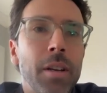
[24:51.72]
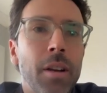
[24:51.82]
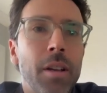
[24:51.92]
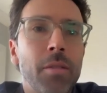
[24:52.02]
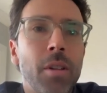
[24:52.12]

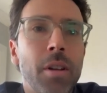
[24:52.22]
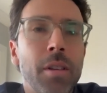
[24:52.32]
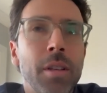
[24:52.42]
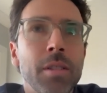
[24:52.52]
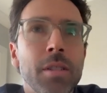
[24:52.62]
kind of a lot of
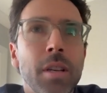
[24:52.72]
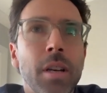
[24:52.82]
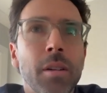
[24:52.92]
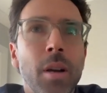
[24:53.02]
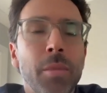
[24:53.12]
these
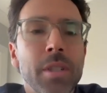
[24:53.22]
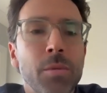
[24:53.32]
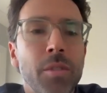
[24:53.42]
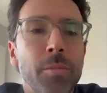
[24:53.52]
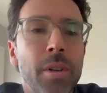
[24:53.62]
companies that
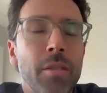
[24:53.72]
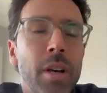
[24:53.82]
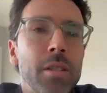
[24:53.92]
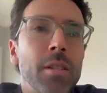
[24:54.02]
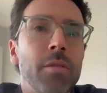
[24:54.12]
we've been
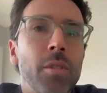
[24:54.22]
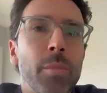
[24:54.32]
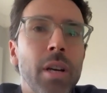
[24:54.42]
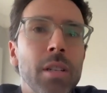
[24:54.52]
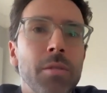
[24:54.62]
invested in for the
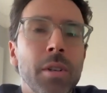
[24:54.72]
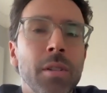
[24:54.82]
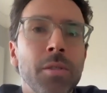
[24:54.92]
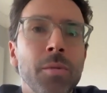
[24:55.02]
past 3 years.